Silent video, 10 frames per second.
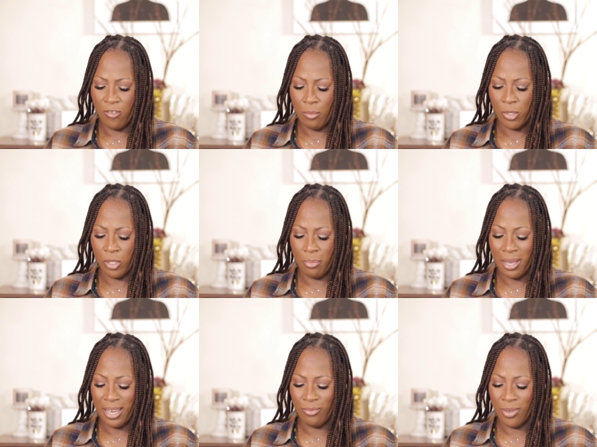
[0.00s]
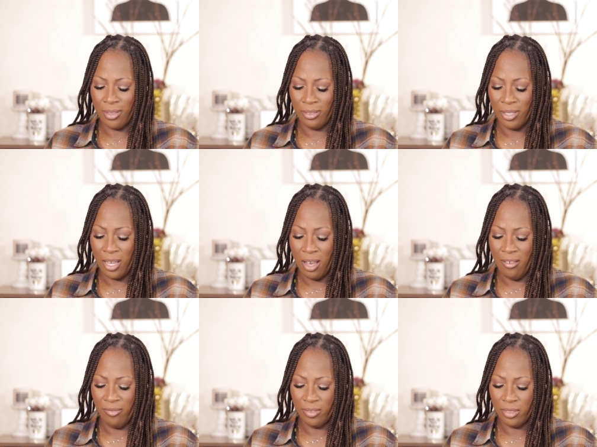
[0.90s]
from Japan with
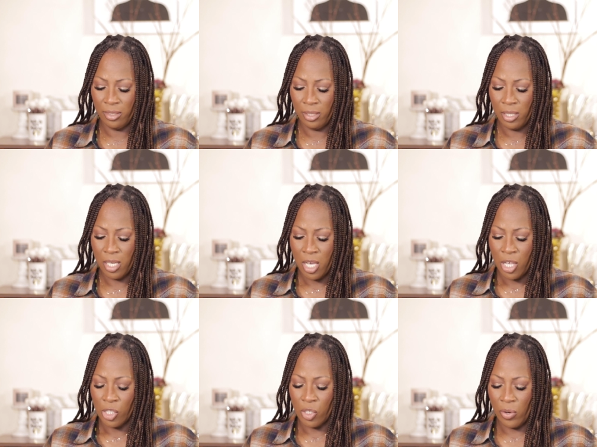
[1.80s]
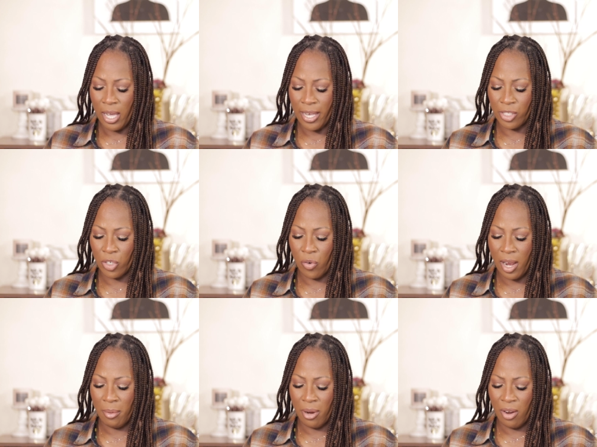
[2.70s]
love. So it has
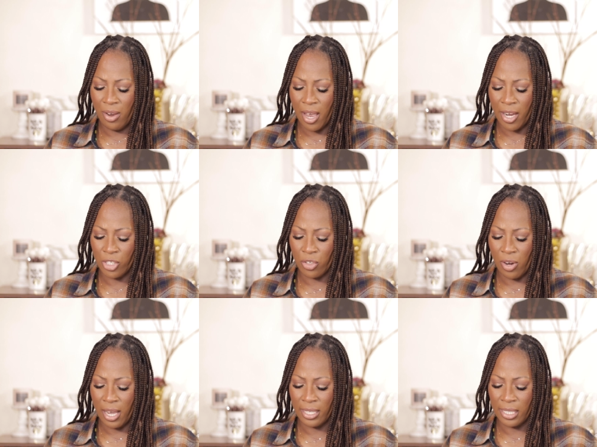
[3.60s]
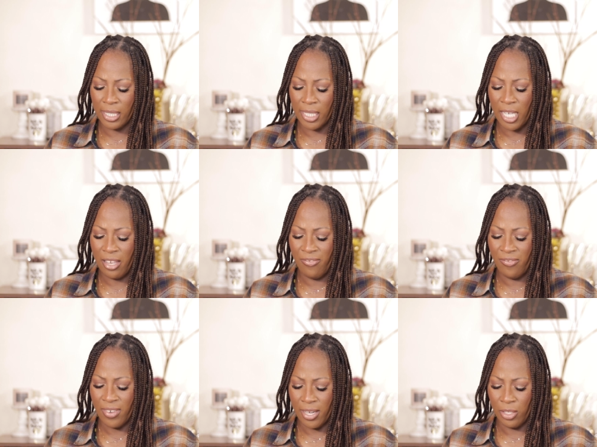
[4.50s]
cranberry extract, sea
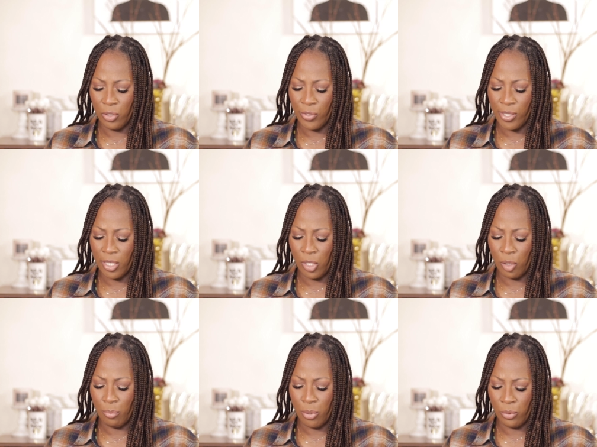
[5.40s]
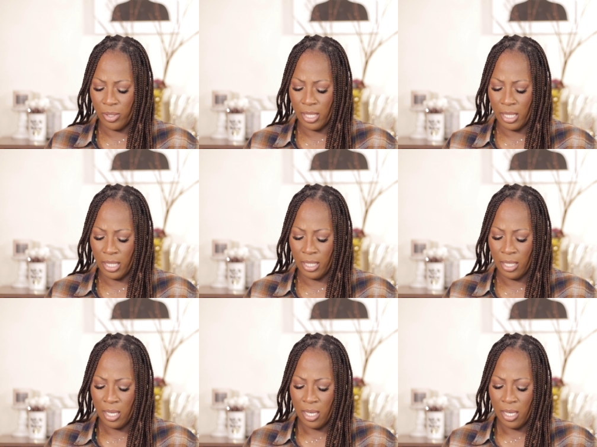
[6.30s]
fennel, silk protein,